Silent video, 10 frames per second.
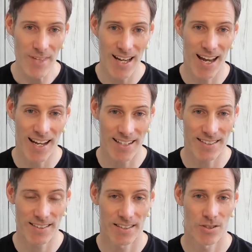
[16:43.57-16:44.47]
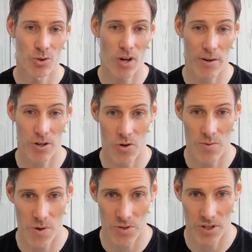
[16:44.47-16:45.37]
and sort out your
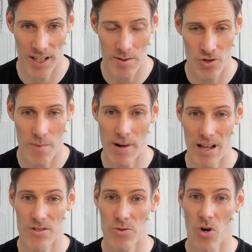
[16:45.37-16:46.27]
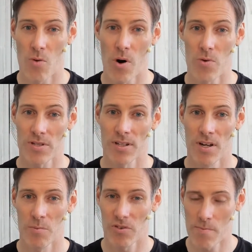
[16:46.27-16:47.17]
hormones, okay, so try and balance those hormones.
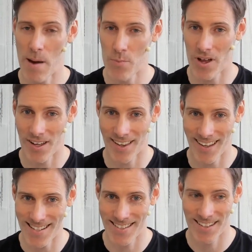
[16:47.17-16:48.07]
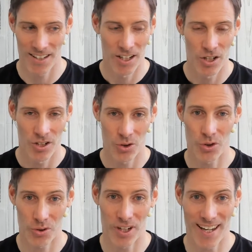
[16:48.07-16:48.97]
But remember that you're
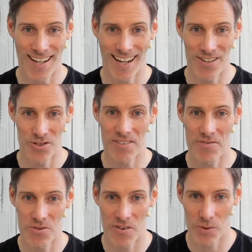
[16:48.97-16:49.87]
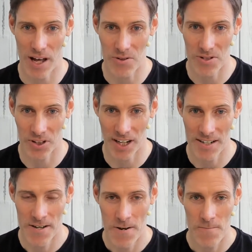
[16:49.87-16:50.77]
unique and you're different to everyone else, okay?
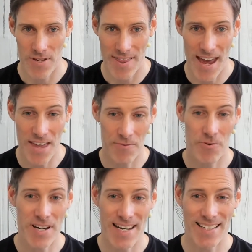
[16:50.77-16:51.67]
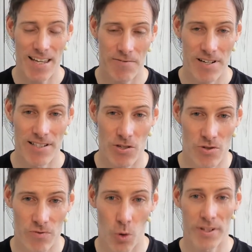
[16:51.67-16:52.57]
So they're the three keys. They're the three
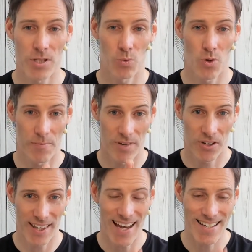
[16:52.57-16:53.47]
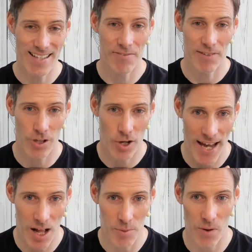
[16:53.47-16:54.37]
solutions rolled into one, okay? That is definitely going to
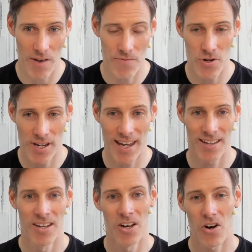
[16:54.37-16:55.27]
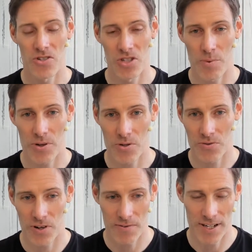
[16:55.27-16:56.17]
help you out. If you can get on top of those
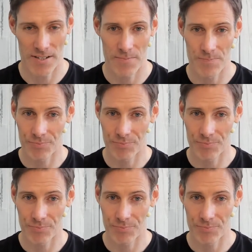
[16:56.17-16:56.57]
three things,